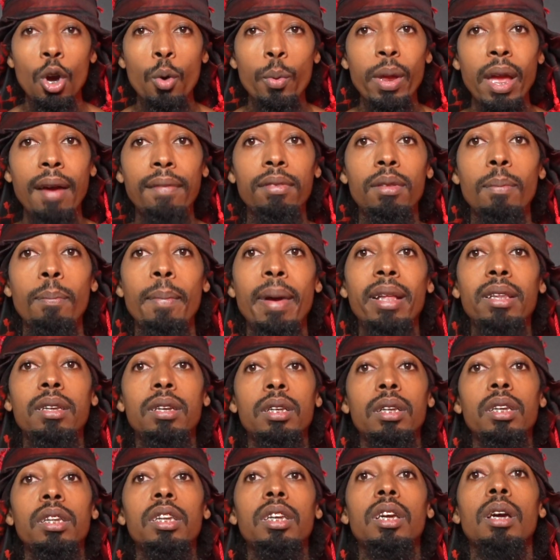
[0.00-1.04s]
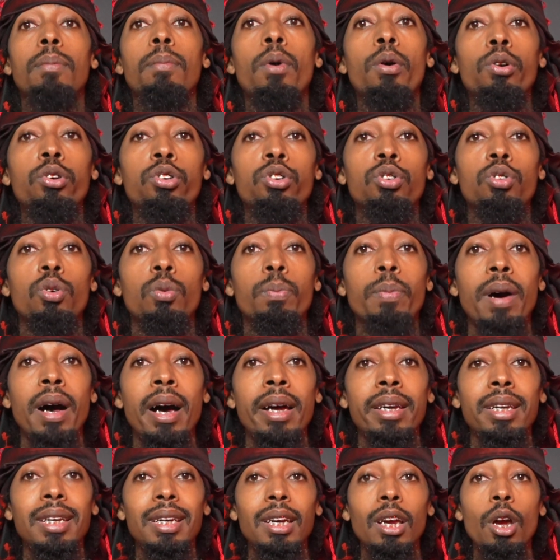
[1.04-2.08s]
we have the mental and the emotional
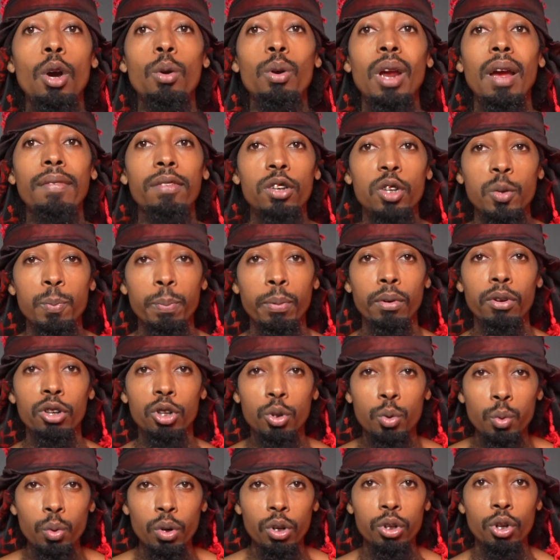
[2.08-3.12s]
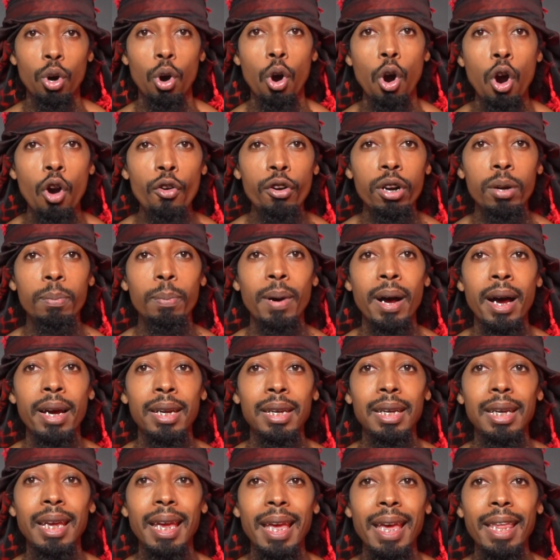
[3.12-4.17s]
body, we have the spiritual and the auric
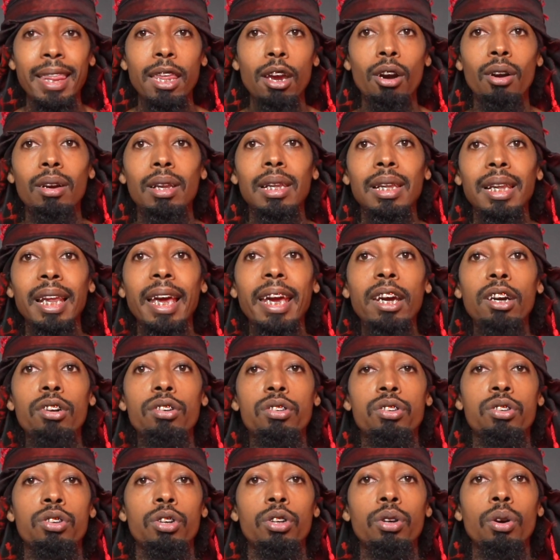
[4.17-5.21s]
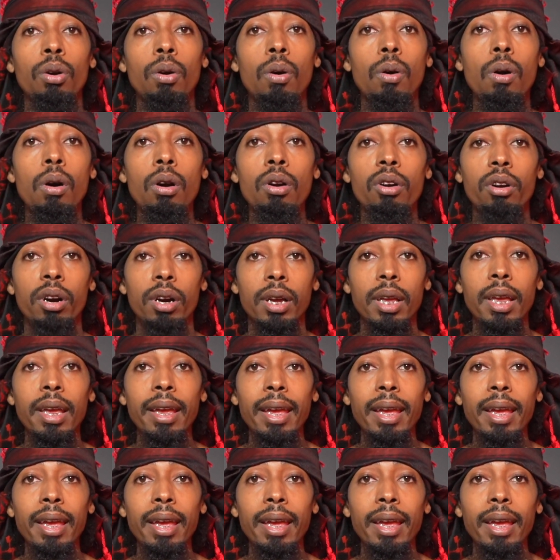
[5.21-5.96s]
body, there are layers to your aura.